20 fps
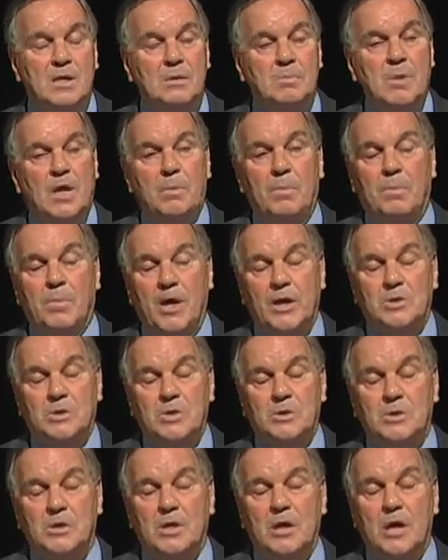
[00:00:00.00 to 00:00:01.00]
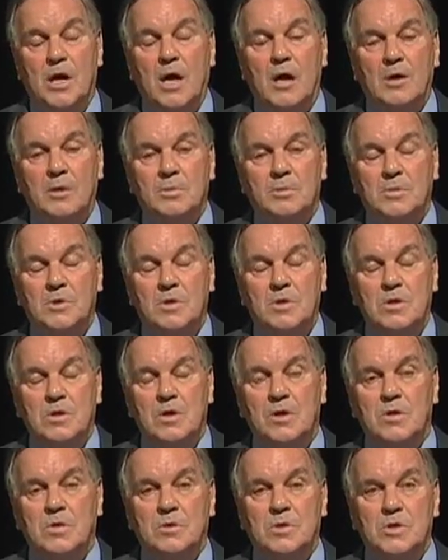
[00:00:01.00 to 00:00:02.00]
maybe patrons of the art, to
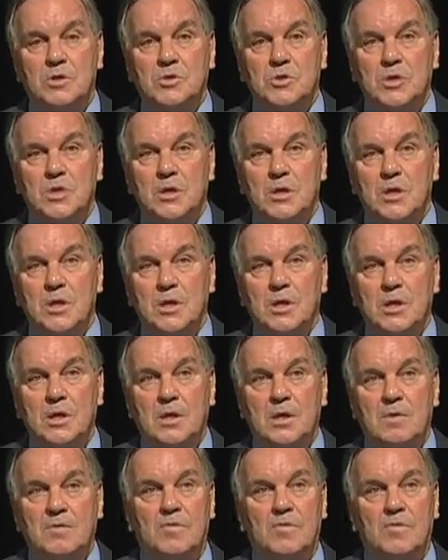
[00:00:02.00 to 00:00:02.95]
theater district. The